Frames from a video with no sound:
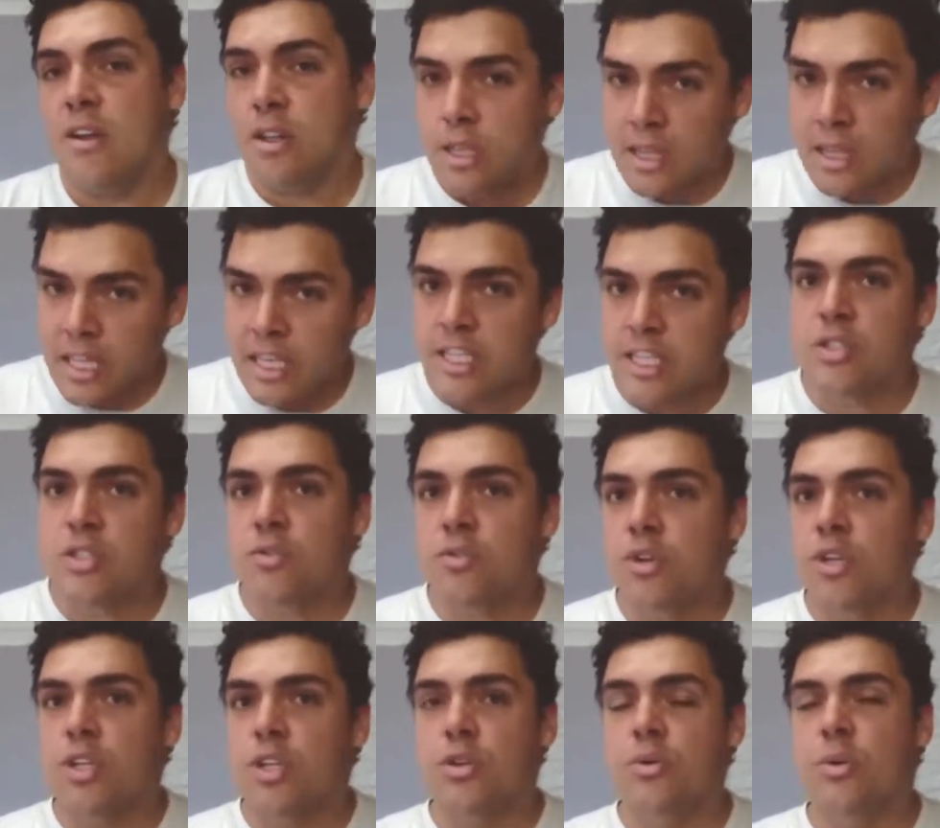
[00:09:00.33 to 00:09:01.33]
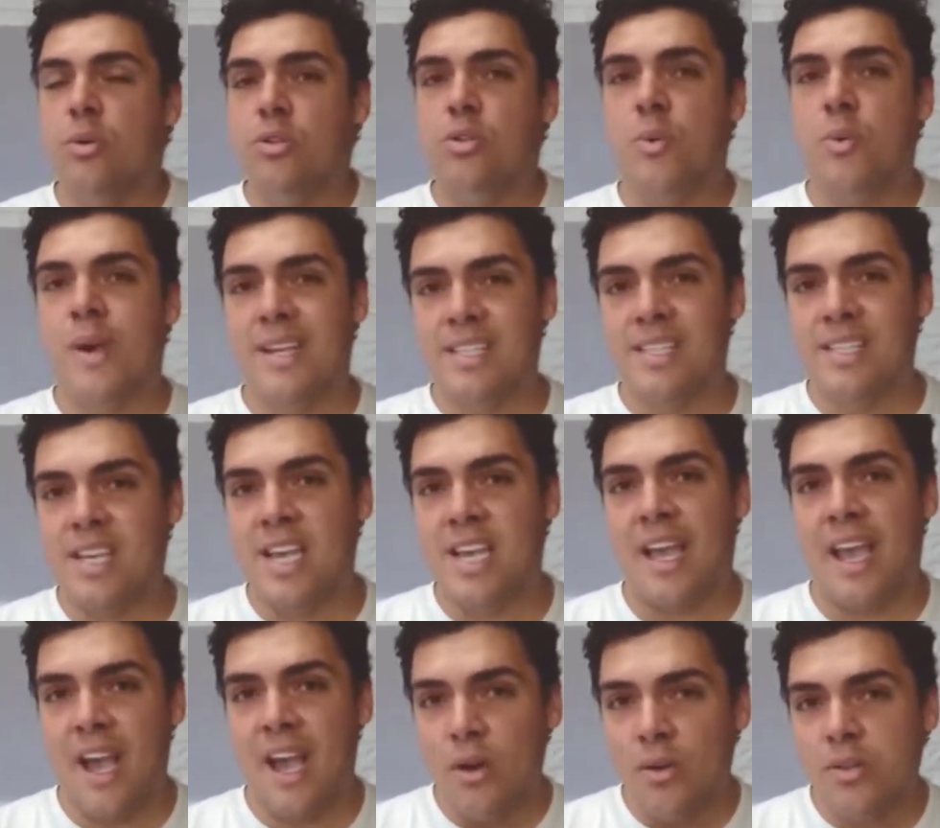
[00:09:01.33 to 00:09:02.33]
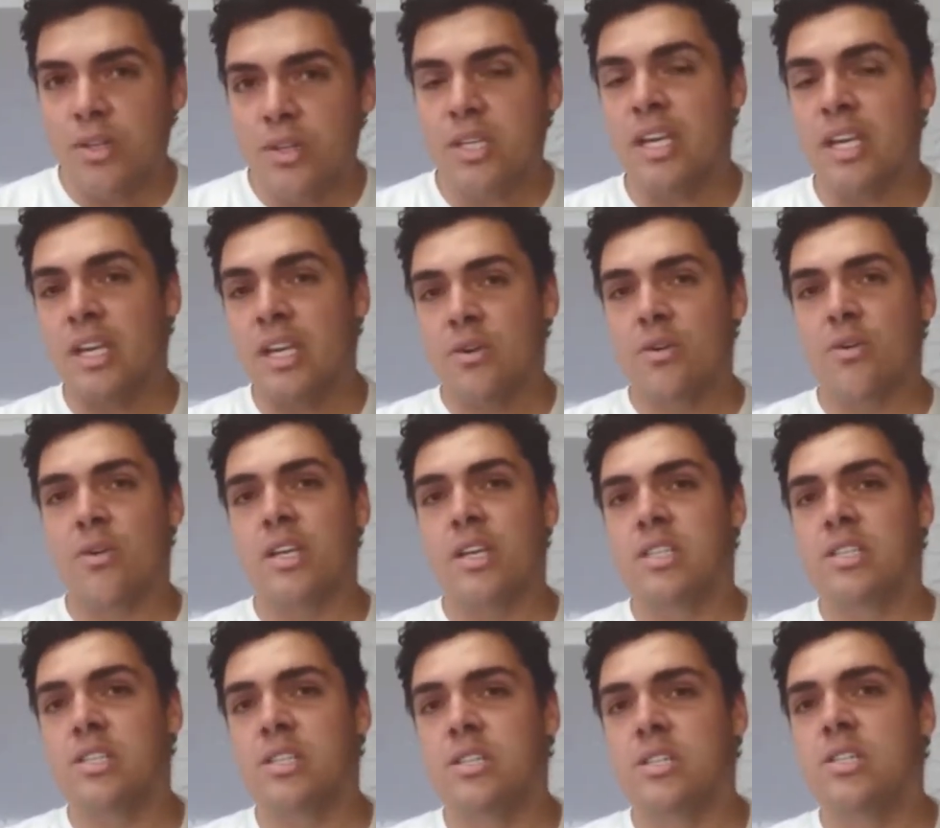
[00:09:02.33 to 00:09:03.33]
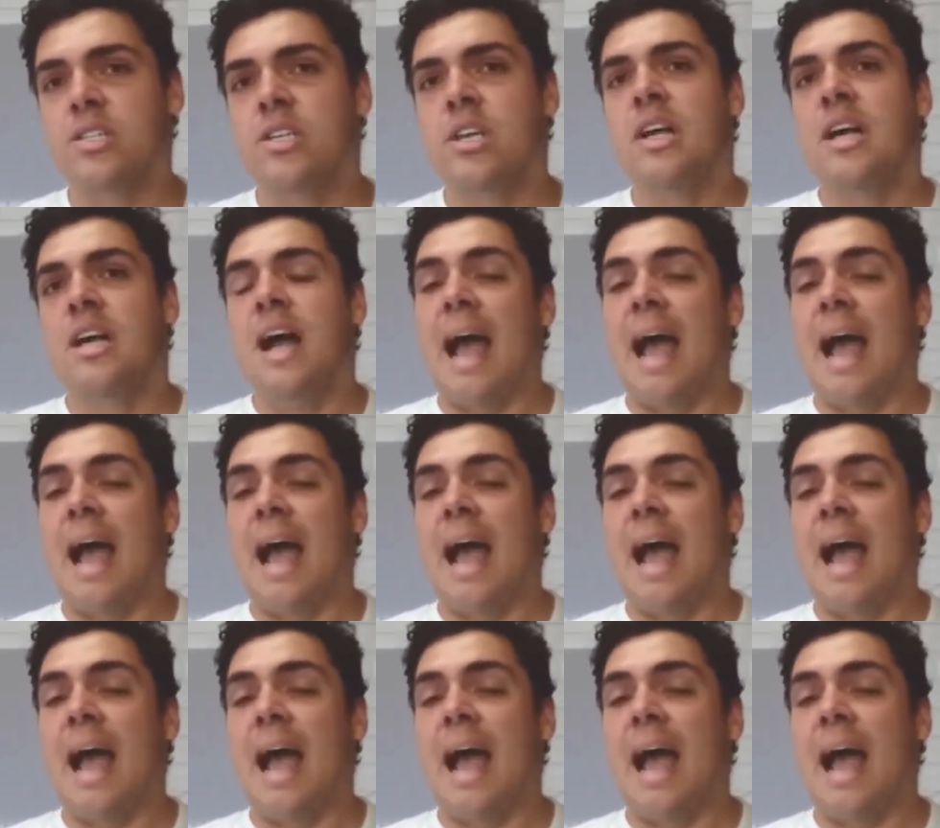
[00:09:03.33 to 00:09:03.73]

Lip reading: Lease renewals, we're seeing healthy increases.